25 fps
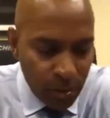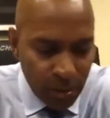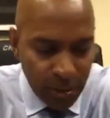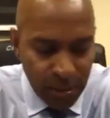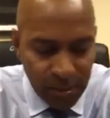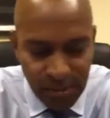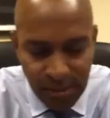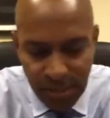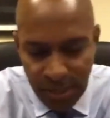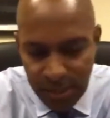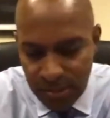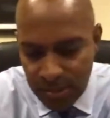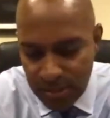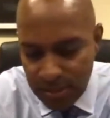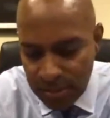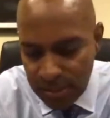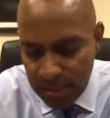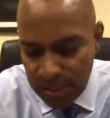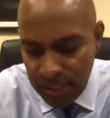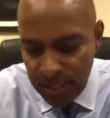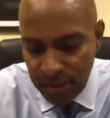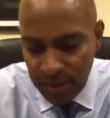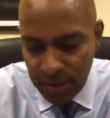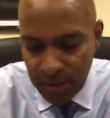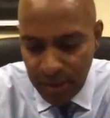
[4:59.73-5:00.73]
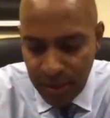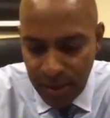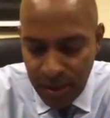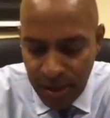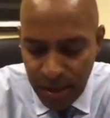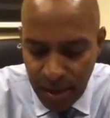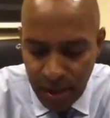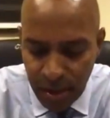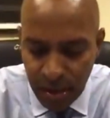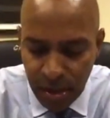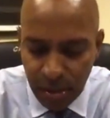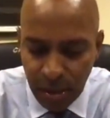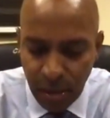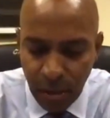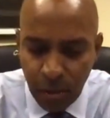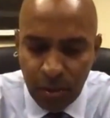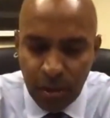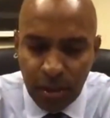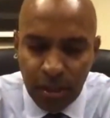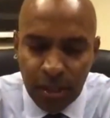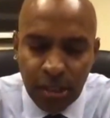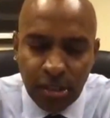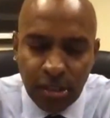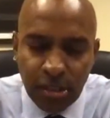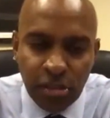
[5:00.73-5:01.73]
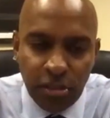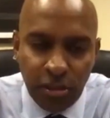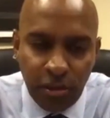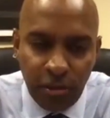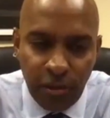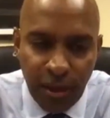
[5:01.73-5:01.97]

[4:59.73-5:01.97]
here locally to do that work. It